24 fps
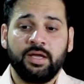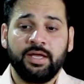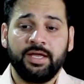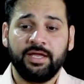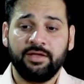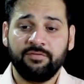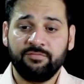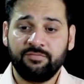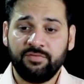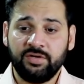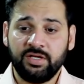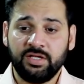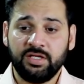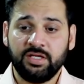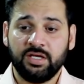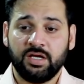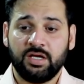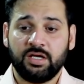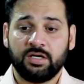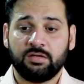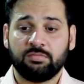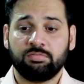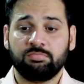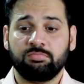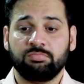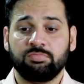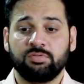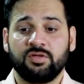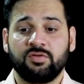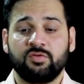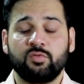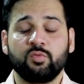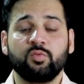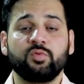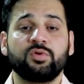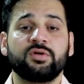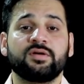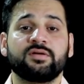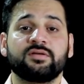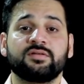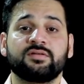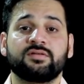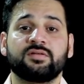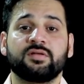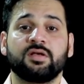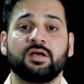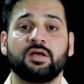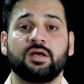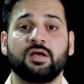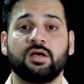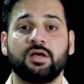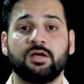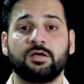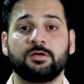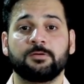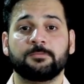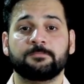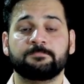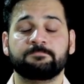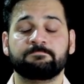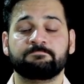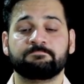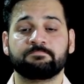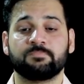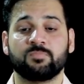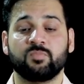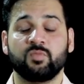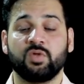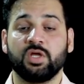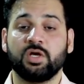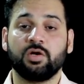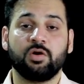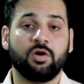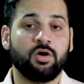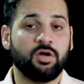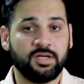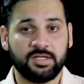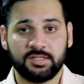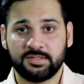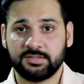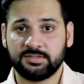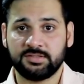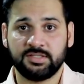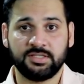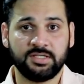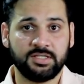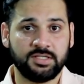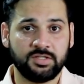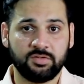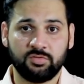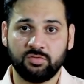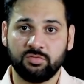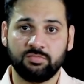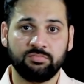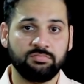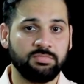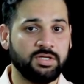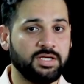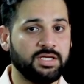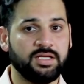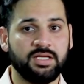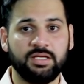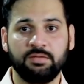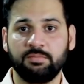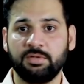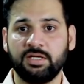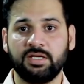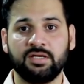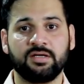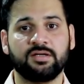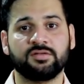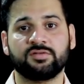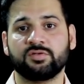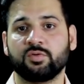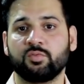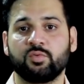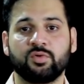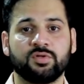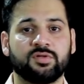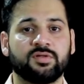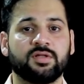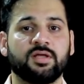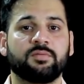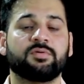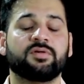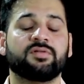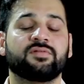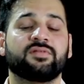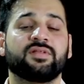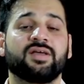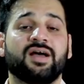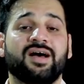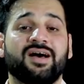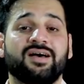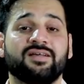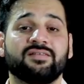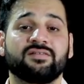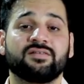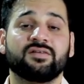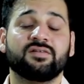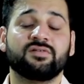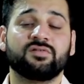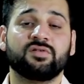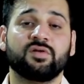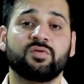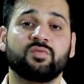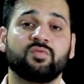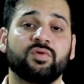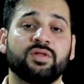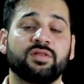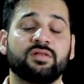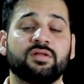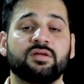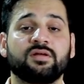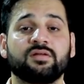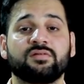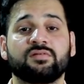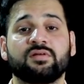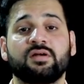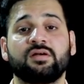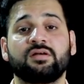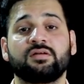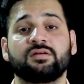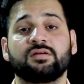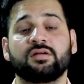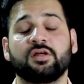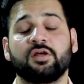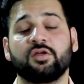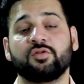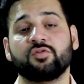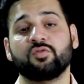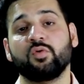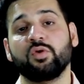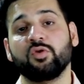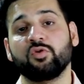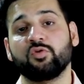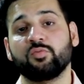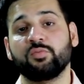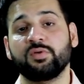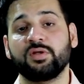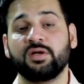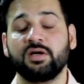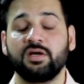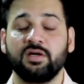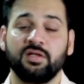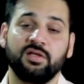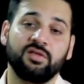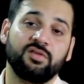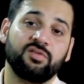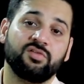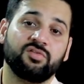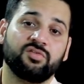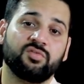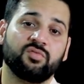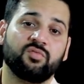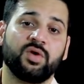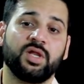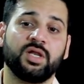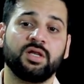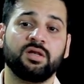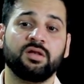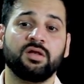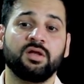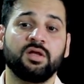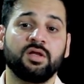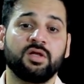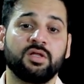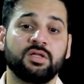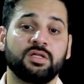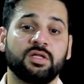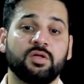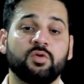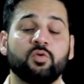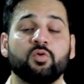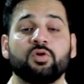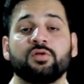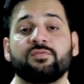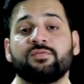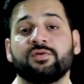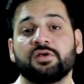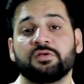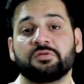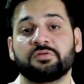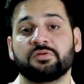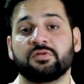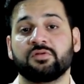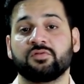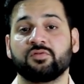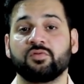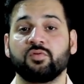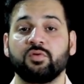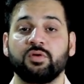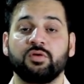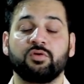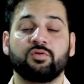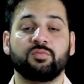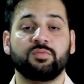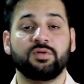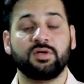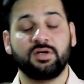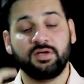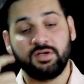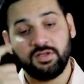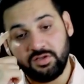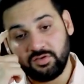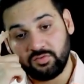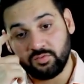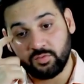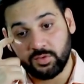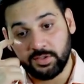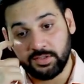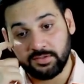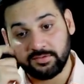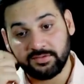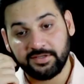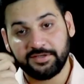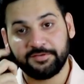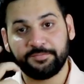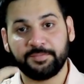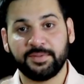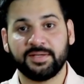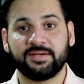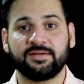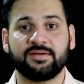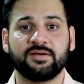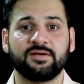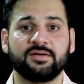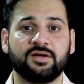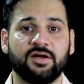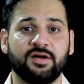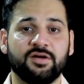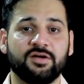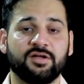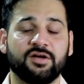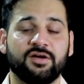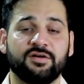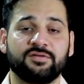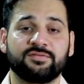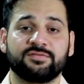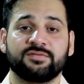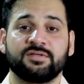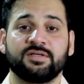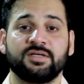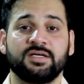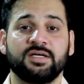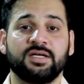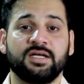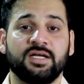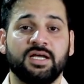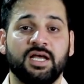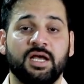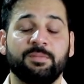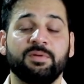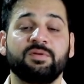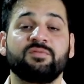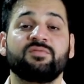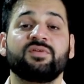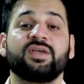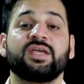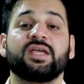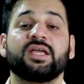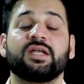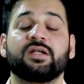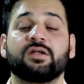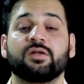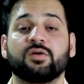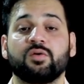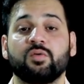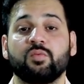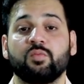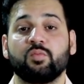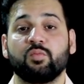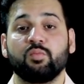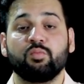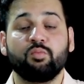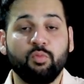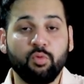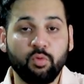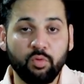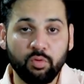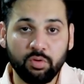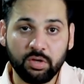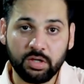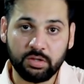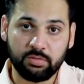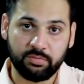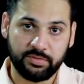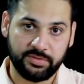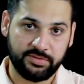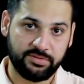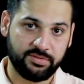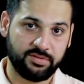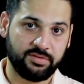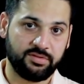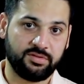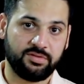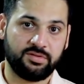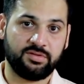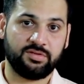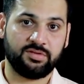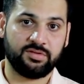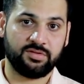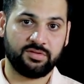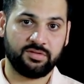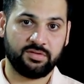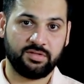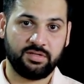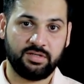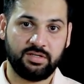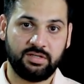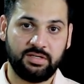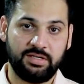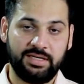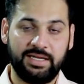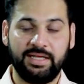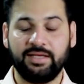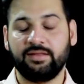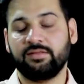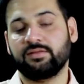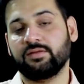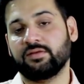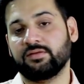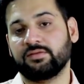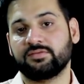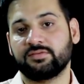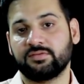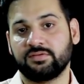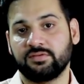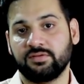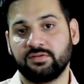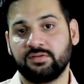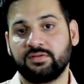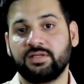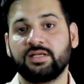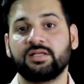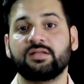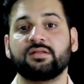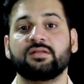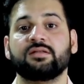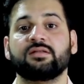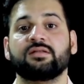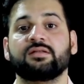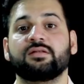every year the students uh, they call us they you know may email us or whatsapp us they ask us sir when the result is going to be released when the notification is going to be released what is expected cutoff i mean we get more questions like this than